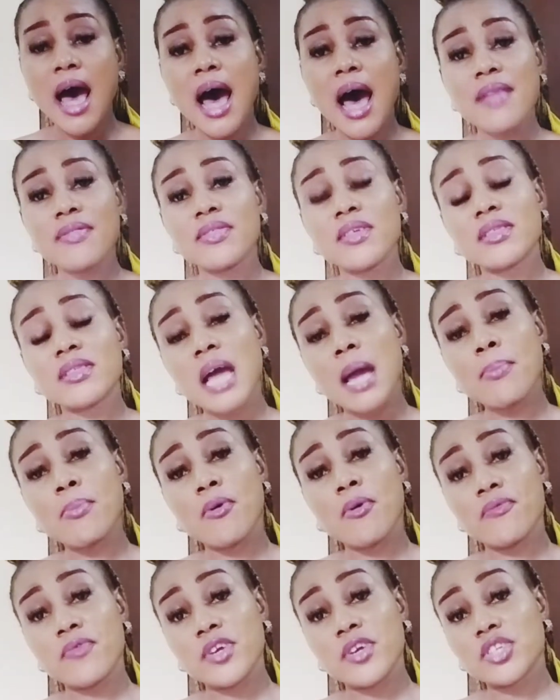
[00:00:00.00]
and the type
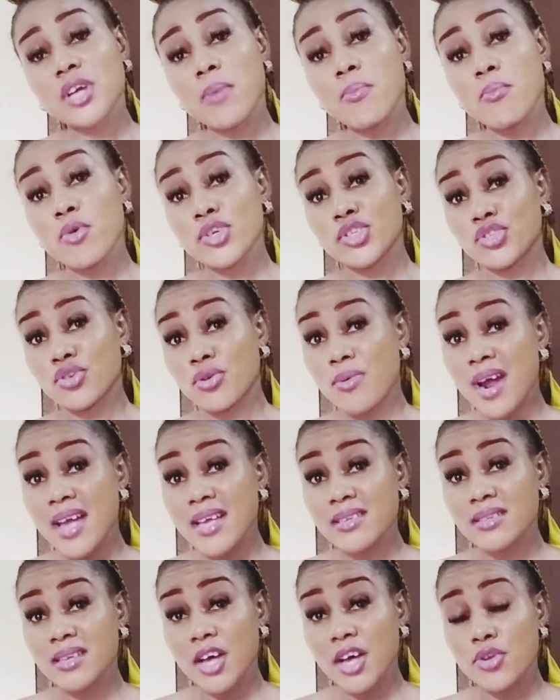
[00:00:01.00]
of facial
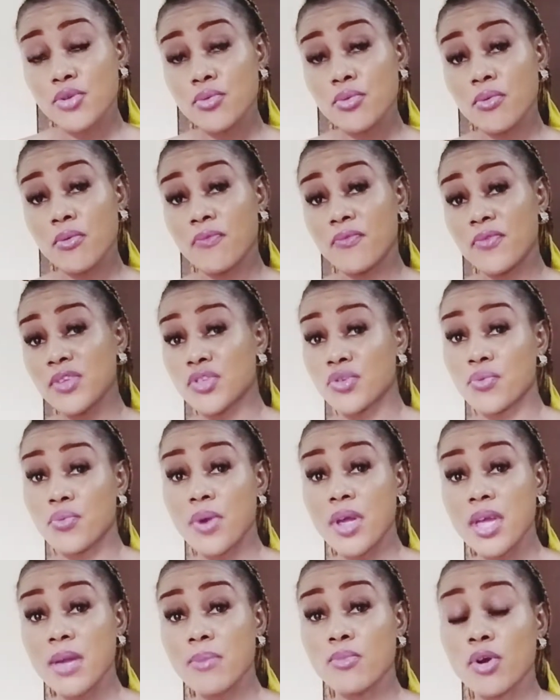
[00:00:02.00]
moisturizer or face
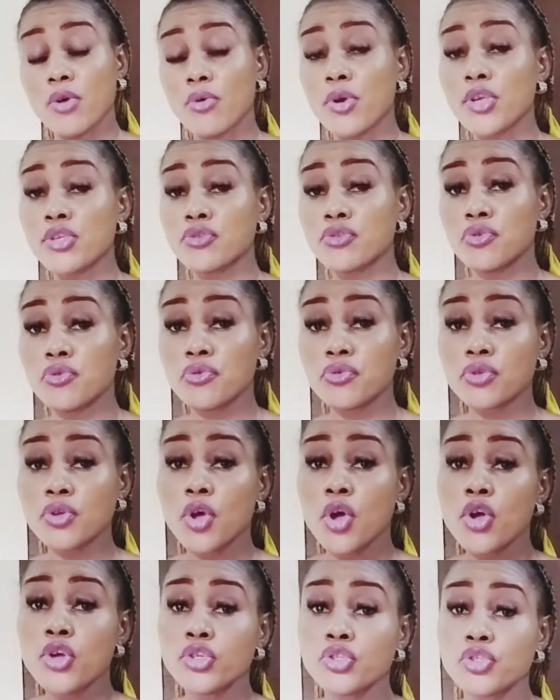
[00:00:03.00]
cream you're going to use
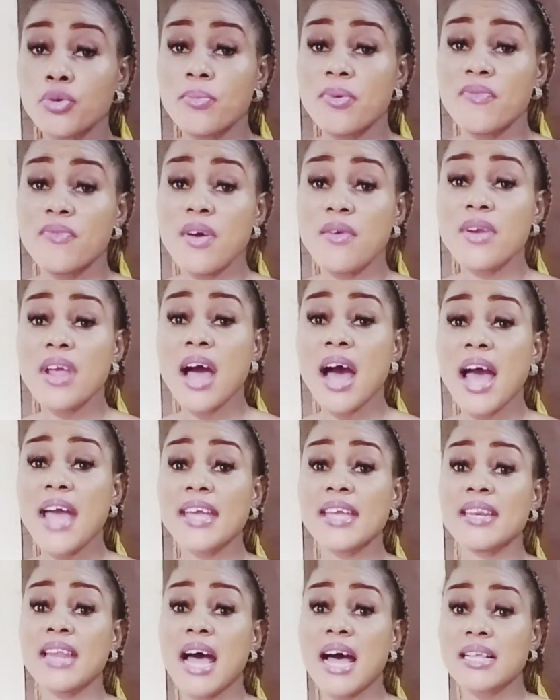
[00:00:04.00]
should be very high
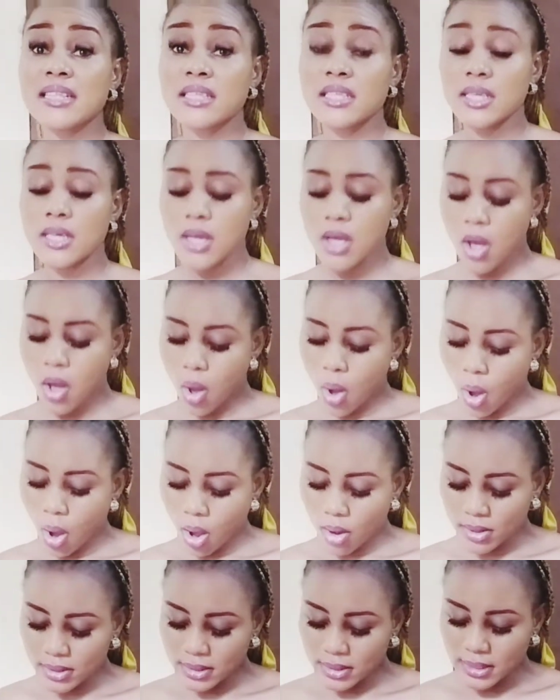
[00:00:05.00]
in
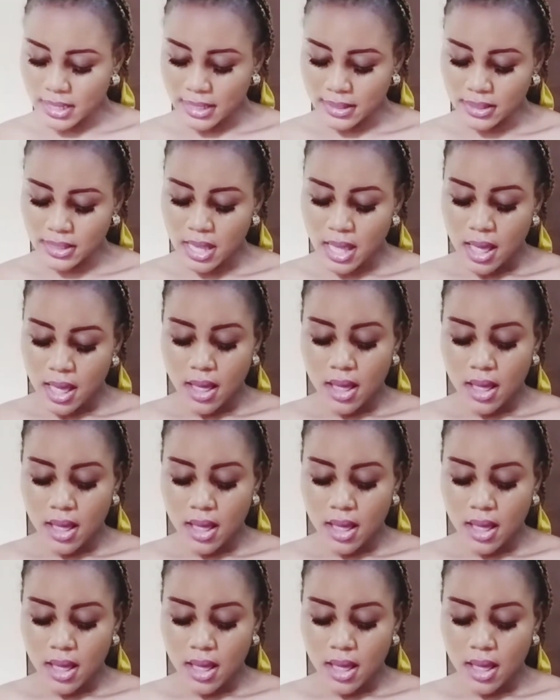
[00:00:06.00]
antioxidants.